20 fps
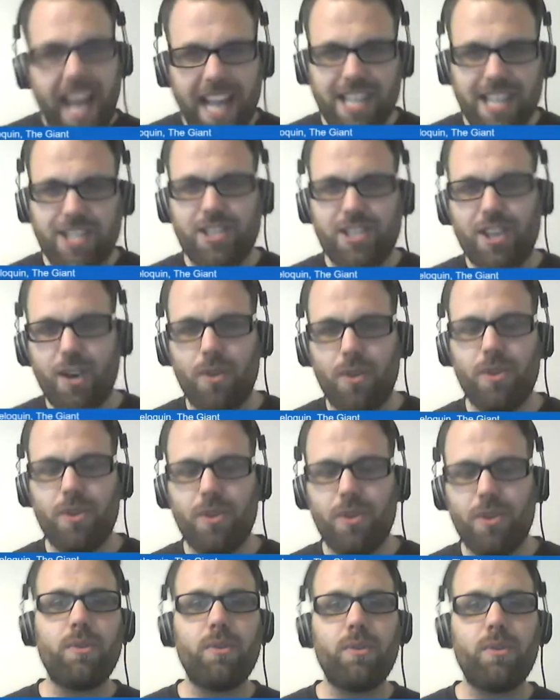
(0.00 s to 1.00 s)
And so
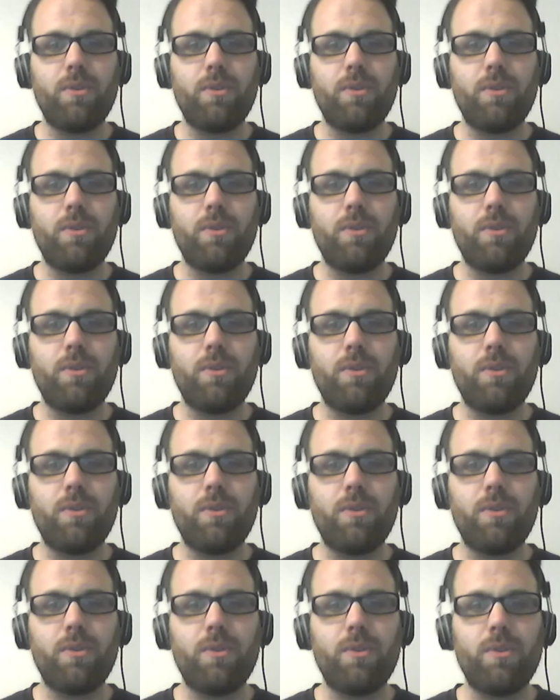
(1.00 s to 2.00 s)
like
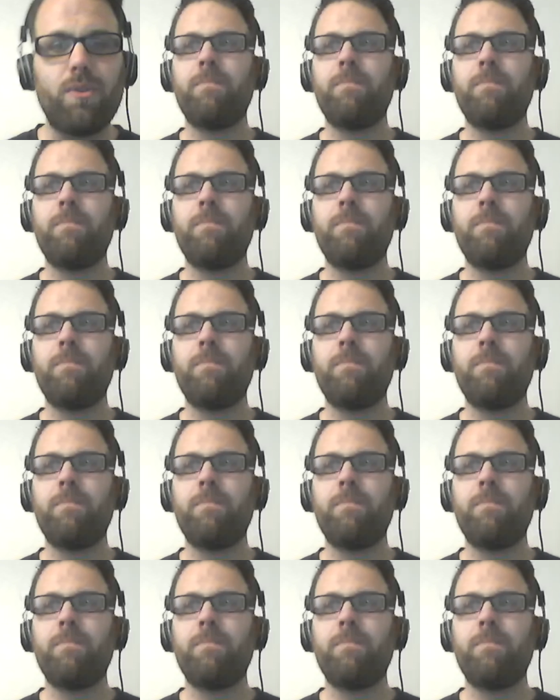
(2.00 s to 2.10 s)
it's